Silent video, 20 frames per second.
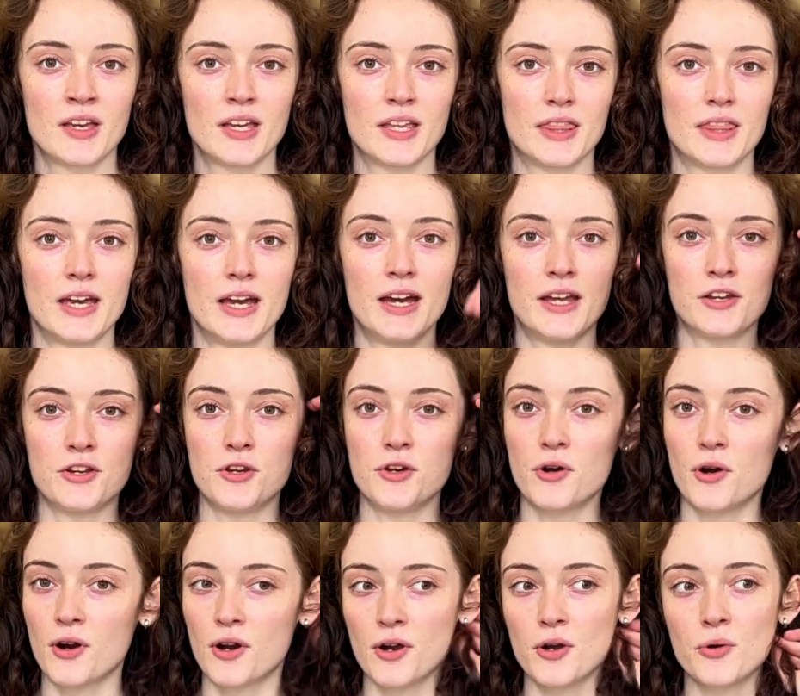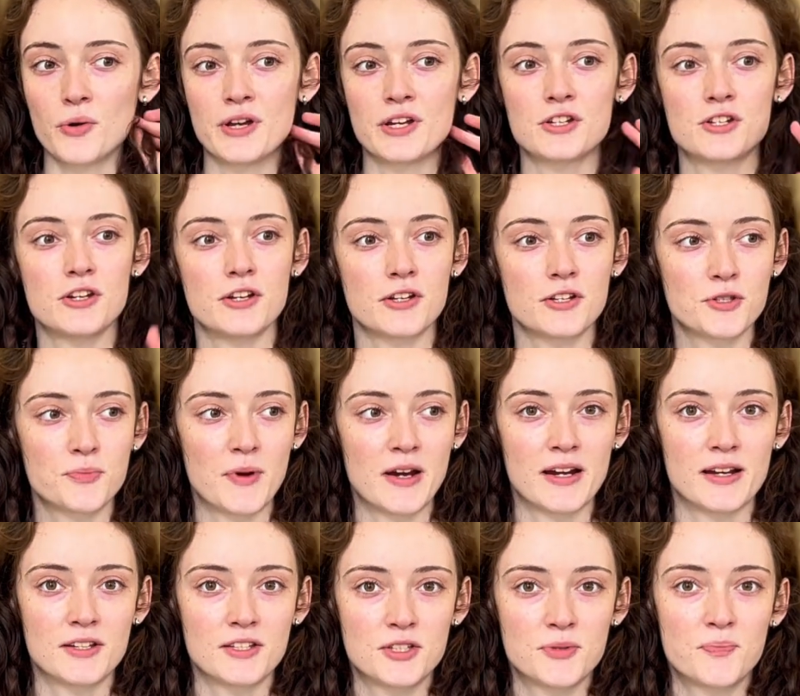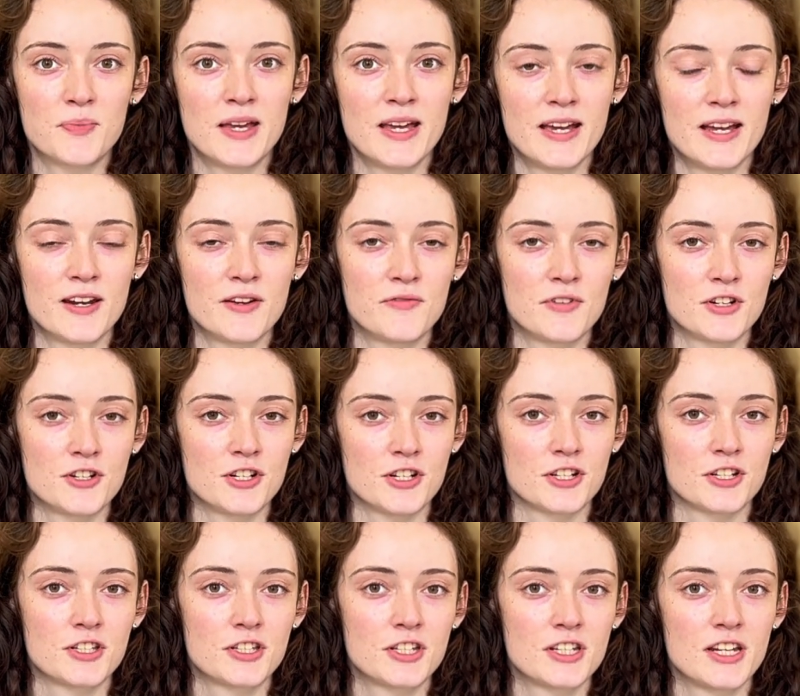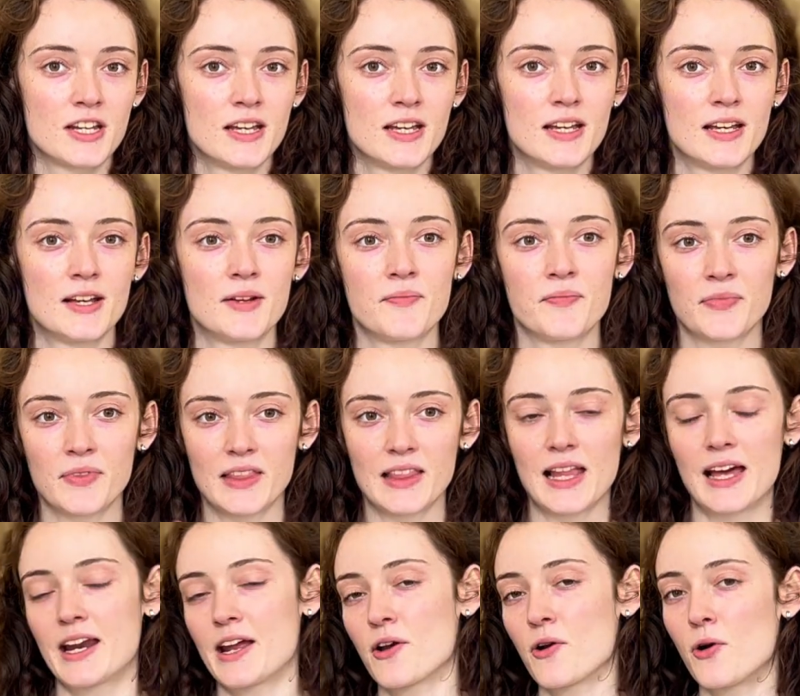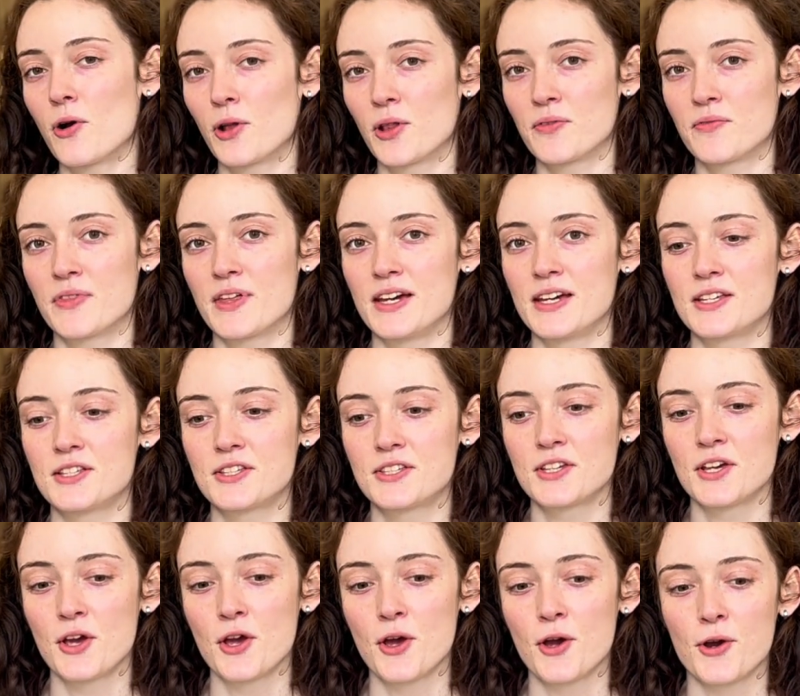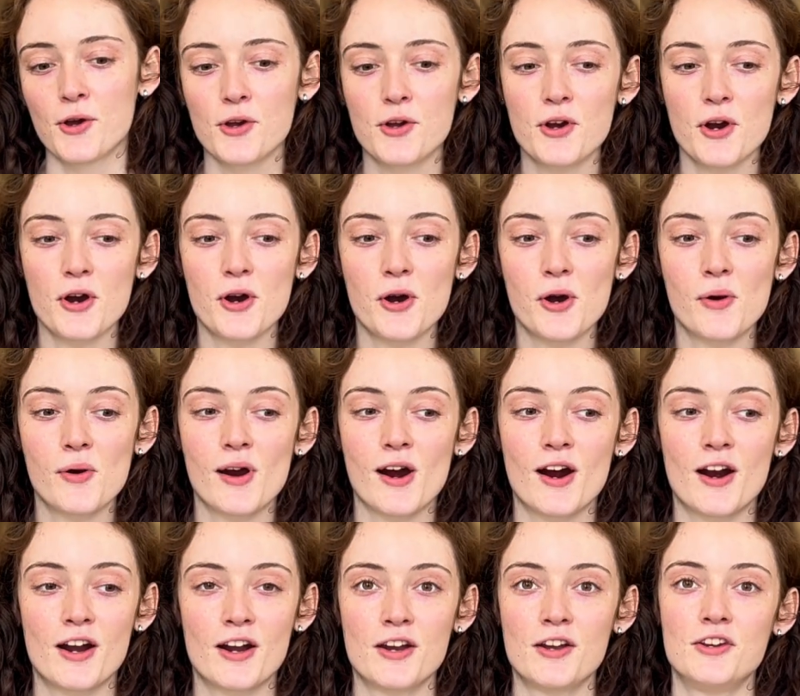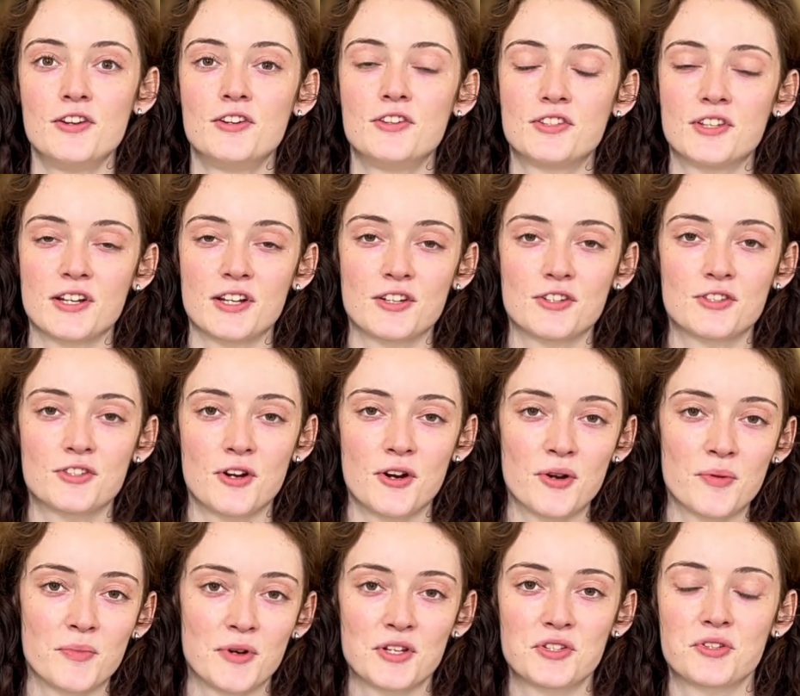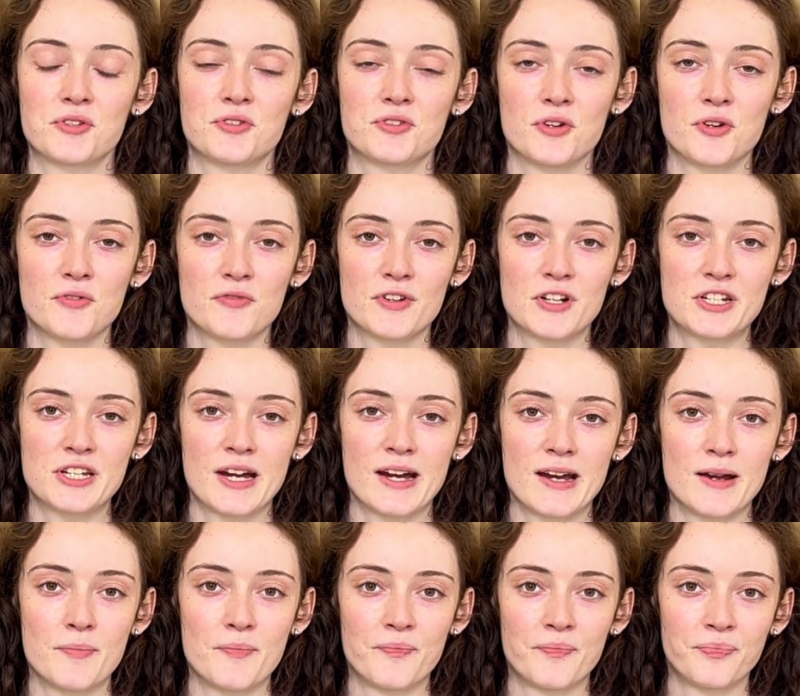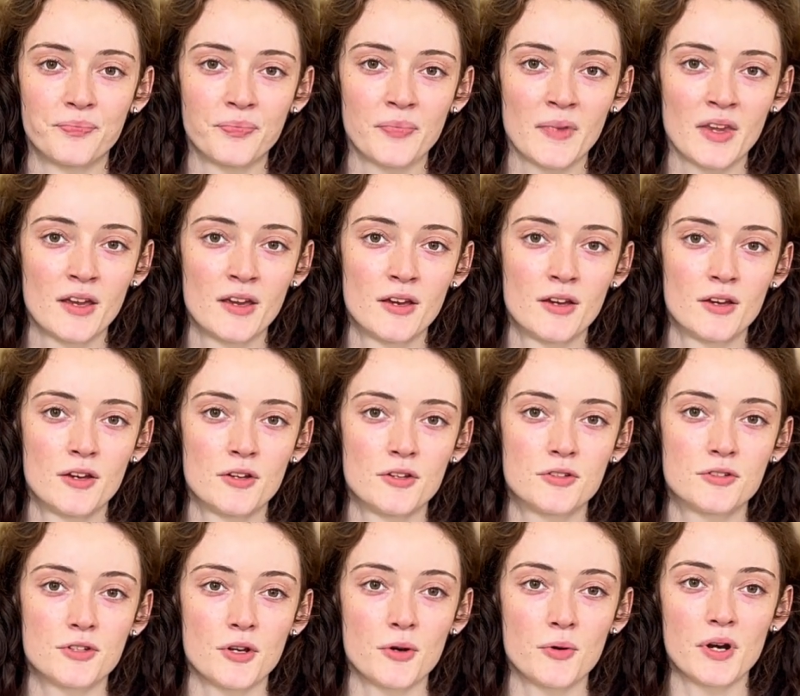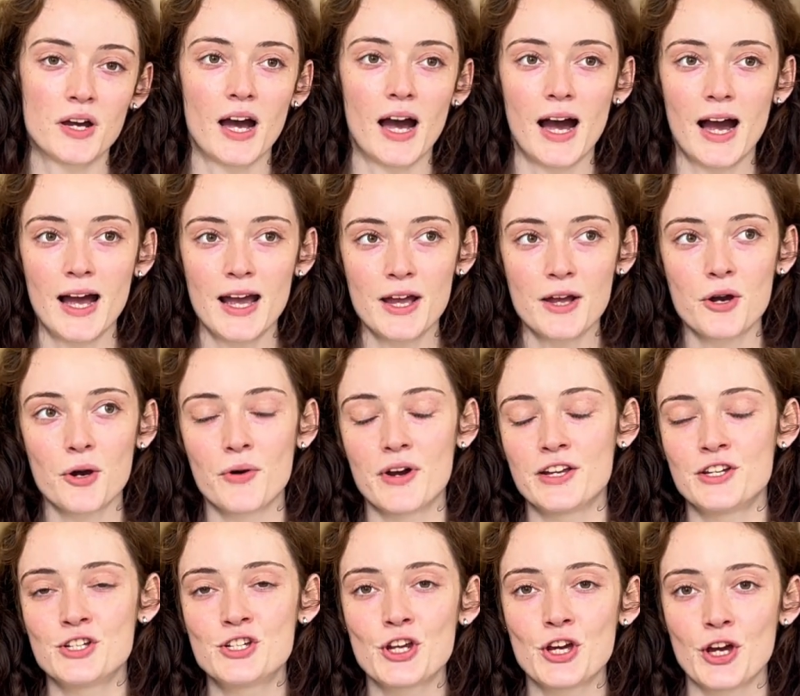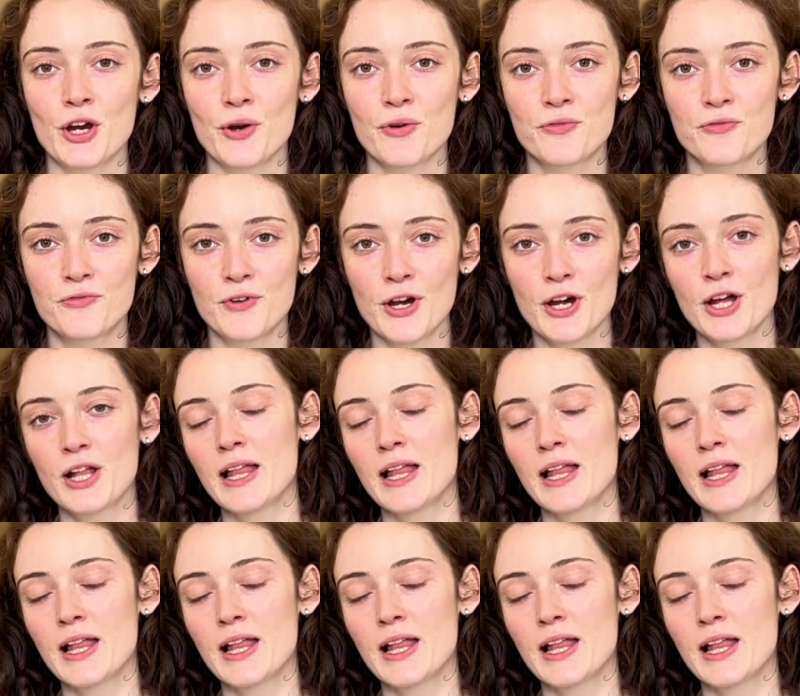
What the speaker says: then you are going to experience pain if you're just letting all of this go or using certain muscles over time. So I go into a full